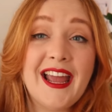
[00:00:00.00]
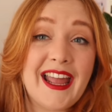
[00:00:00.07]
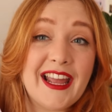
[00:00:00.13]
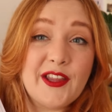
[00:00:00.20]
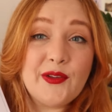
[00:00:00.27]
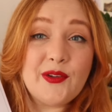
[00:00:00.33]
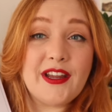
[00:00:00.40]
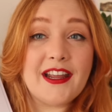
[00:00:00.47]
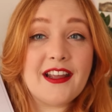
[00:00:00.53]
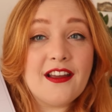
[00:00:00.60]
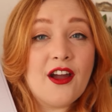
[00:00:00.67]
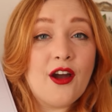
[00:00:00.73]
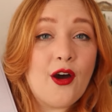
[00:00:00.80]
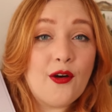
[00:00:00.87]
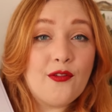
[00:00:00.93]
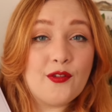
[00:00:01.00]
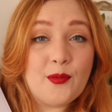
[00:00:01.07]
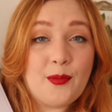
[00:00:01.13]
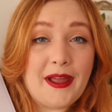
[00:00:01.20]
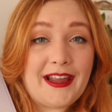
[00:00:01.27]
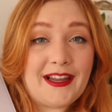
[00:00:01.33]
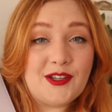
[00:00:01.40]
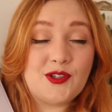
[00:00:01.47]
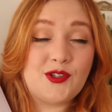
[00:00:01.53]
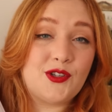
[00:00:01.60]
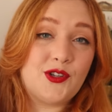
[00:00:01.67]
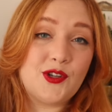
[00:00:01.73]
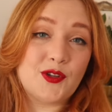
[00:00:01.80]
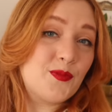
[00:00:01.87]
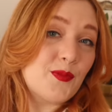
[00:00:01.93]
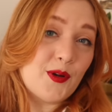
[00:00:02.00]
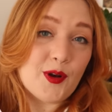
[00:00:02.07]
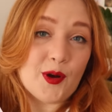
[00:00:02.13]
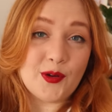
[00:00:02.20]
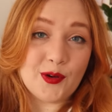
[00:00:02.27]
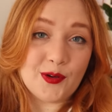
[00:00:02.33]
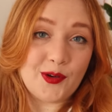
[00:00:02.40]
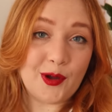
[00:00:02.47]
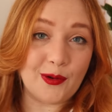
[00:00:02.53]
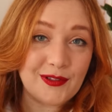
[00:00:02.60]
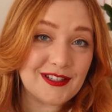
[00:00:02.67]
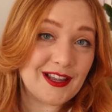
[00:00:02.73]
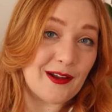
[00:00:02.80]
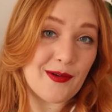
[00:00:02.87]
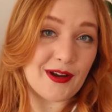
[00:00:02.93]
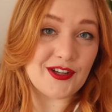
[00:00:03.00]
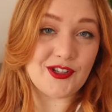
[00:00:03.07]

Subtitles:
including a full page to just put all your notes and